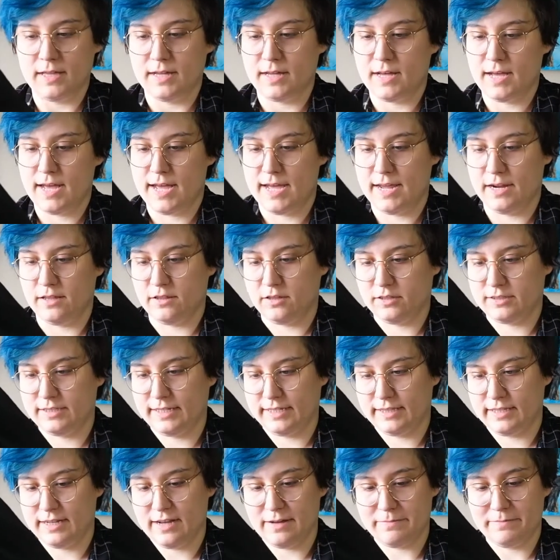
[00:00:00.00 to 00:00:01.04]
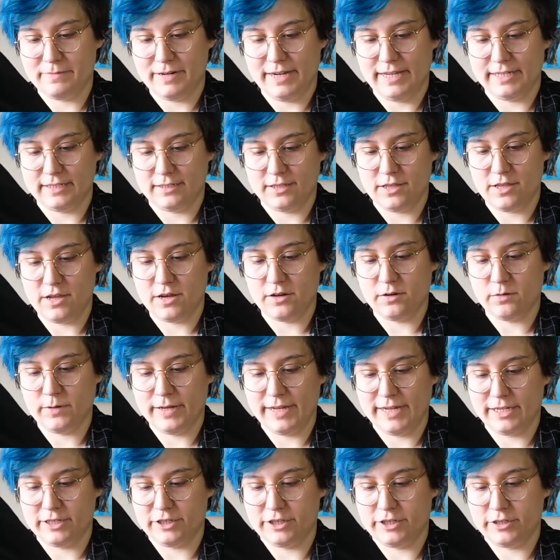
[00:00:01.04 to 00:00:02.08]
And it looks like the company is No
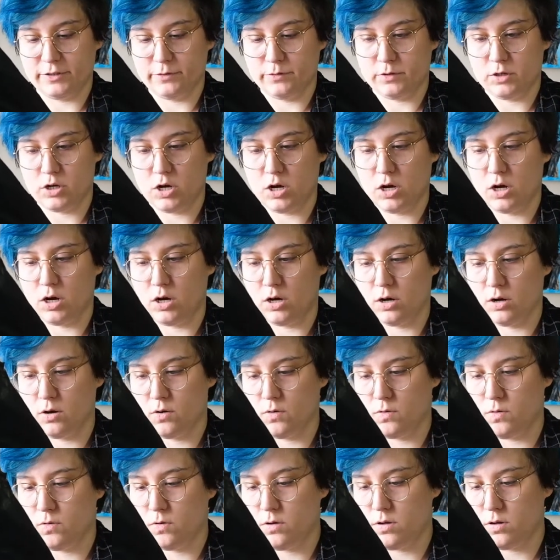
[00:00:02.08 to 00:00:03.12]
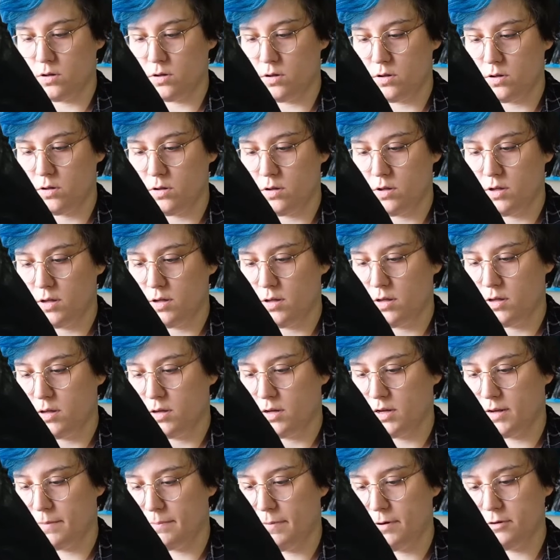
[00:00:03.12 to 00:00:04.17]
Issue Co.
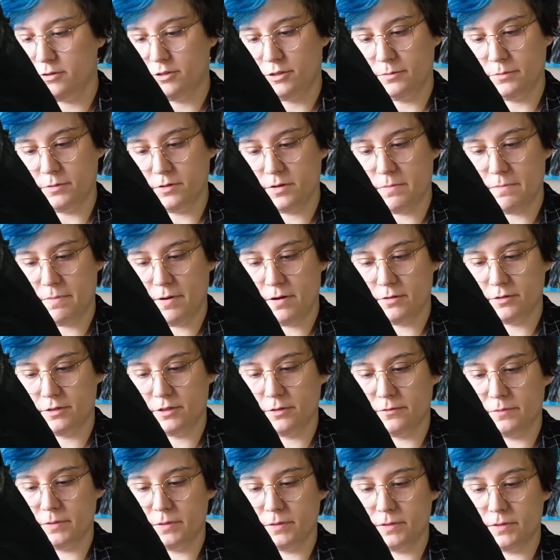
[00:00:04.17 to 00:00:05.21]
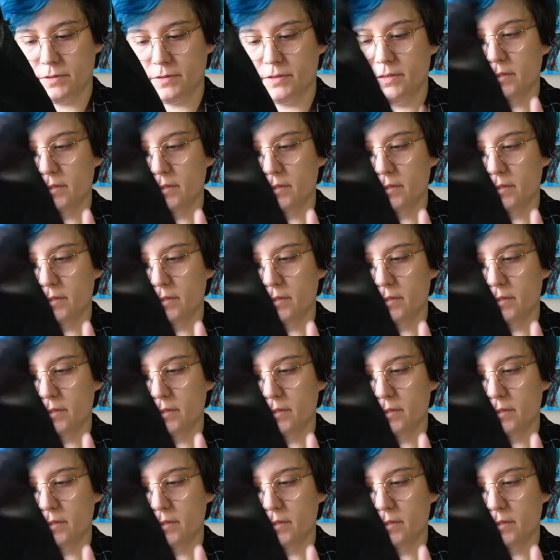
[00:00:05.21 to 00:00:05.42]
Compostable.